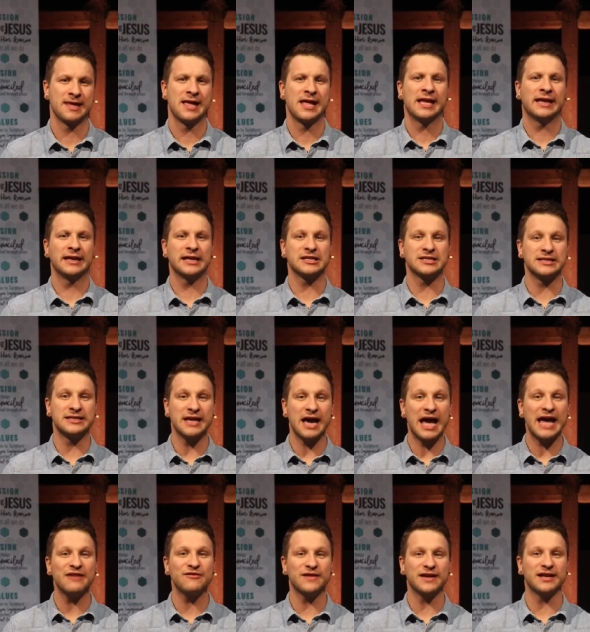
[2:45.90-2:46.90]
Let's
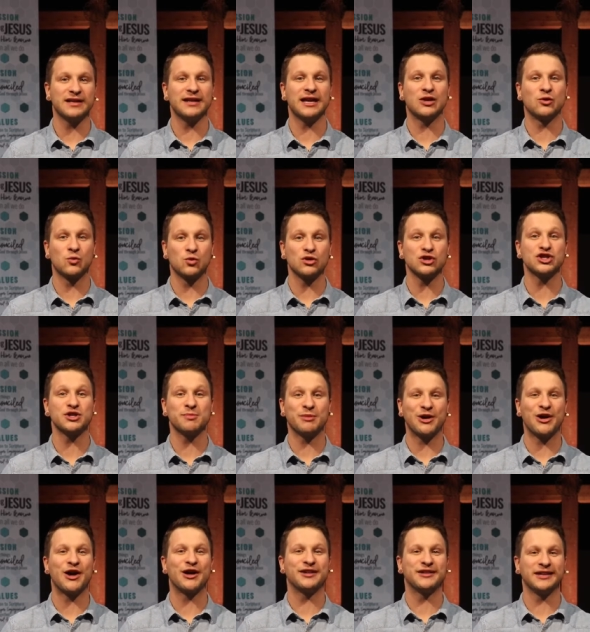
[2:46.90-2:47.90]
dive in and worship
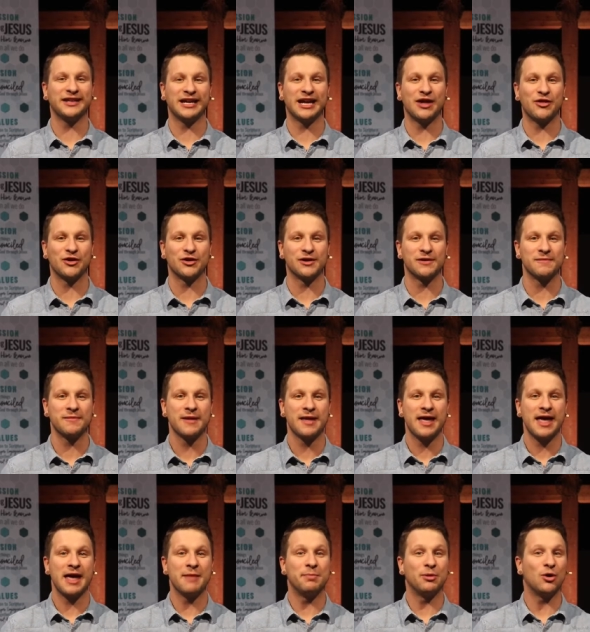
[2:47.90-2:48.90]
God together
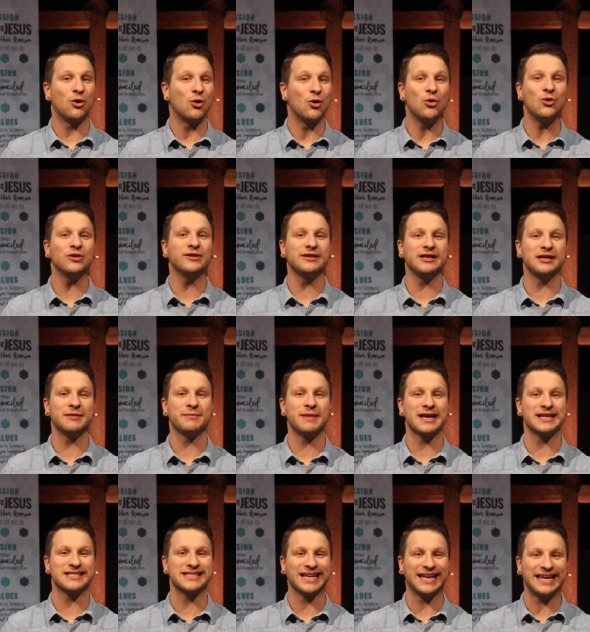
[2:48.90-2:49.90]
and behold Him
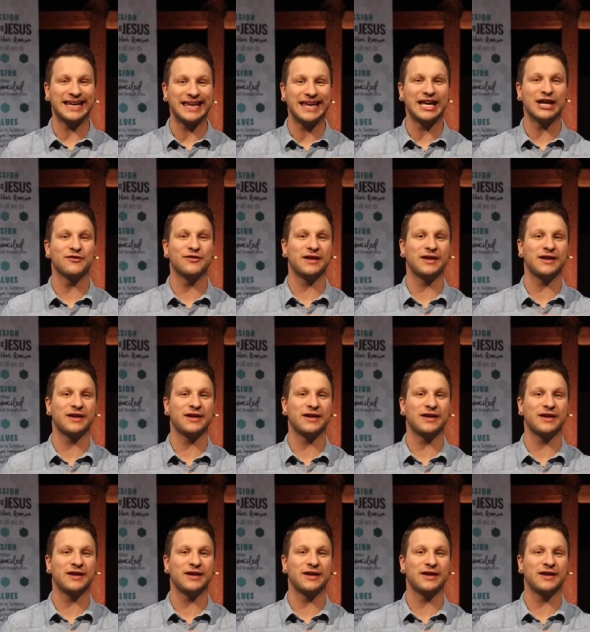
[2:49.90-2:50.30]
as the King of